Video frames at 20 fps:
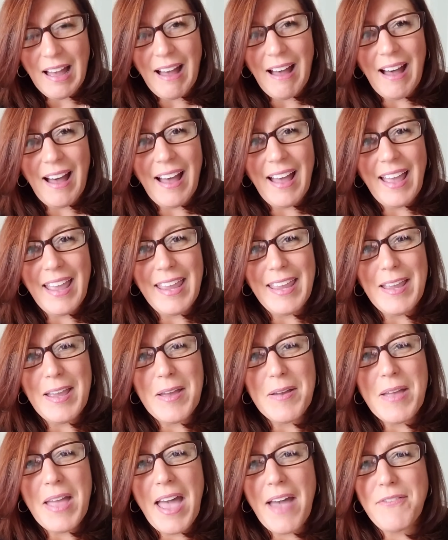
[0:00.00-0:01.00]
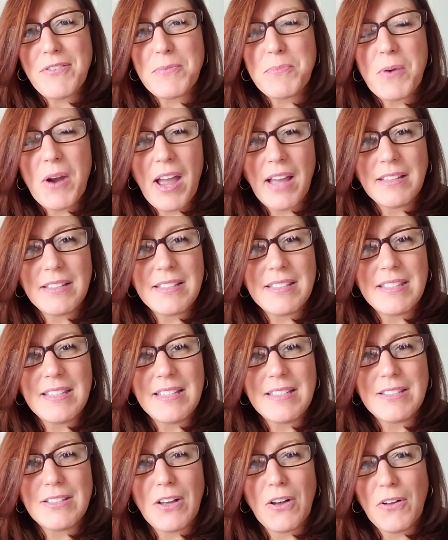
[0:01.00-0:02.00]
I have to practice
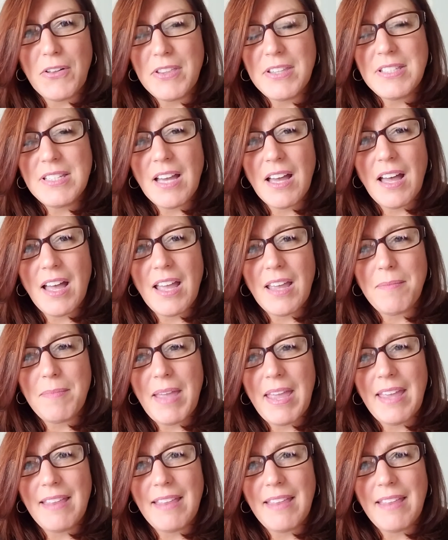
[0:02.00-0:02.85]
this all the time,